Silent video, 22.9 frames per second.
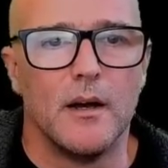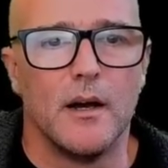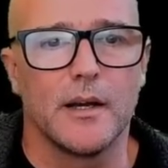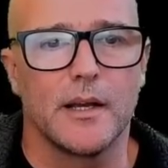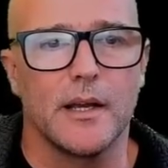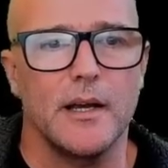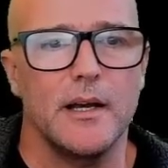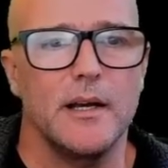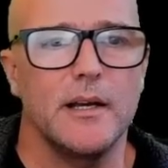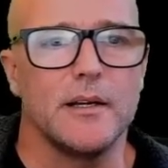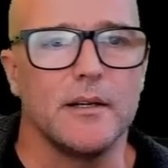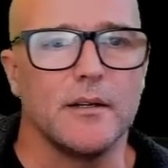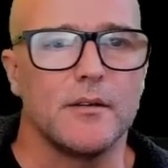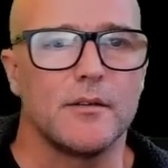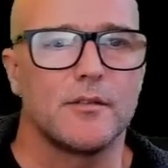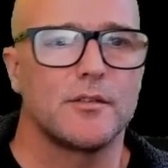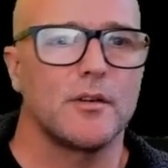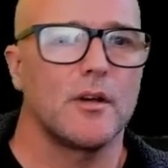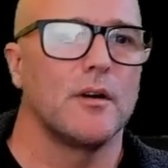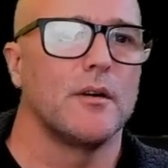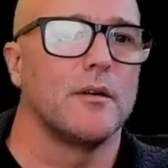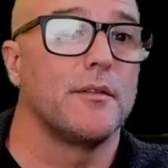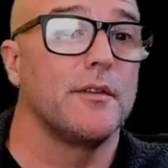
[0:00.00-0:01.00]
Okay,
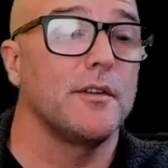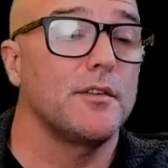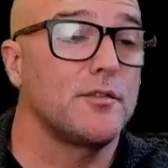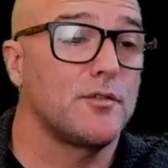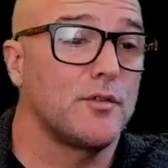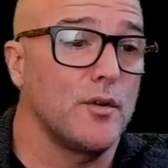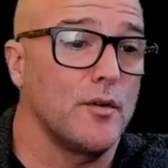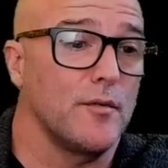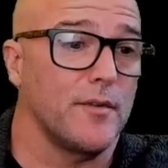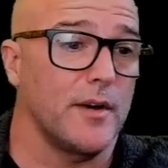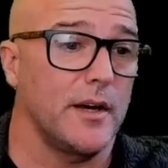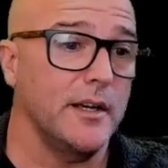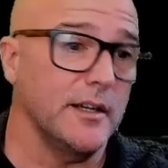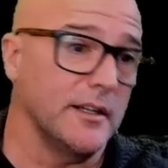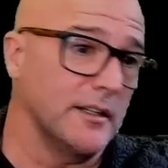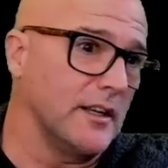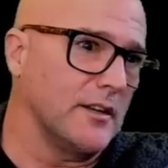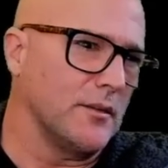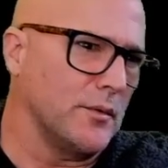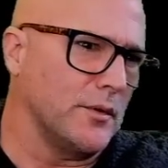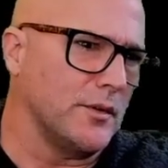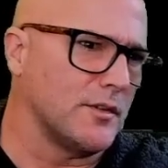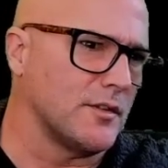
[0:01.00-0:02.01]
so this survey,
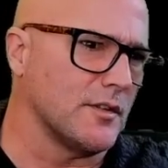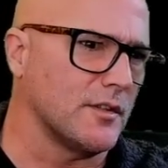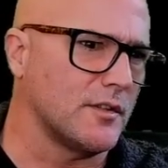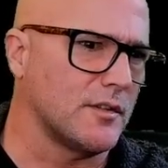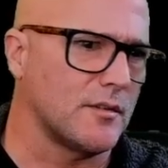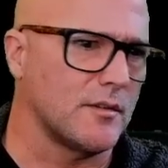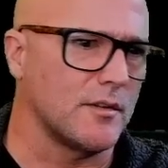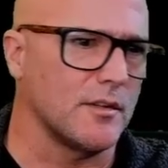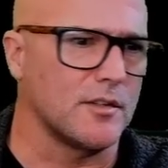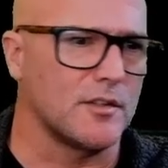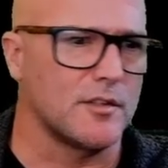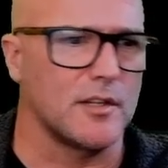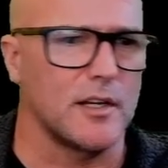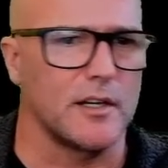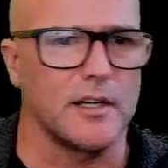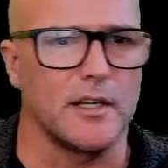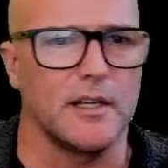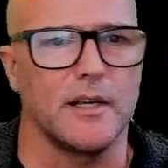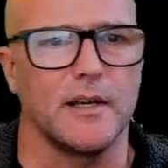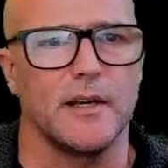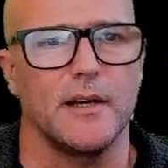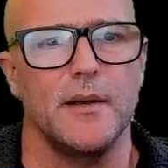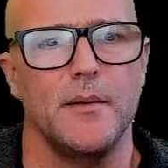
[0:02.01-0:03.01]
in other words, this
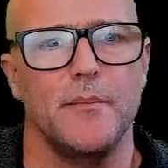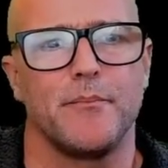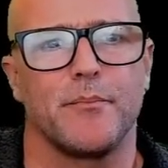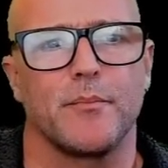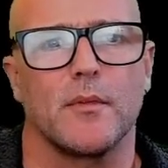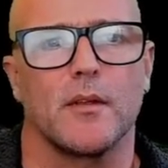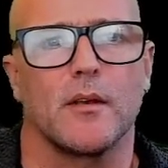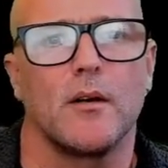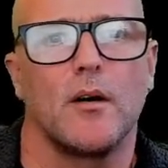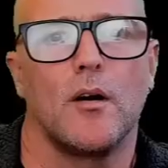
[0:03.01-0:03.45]
study here,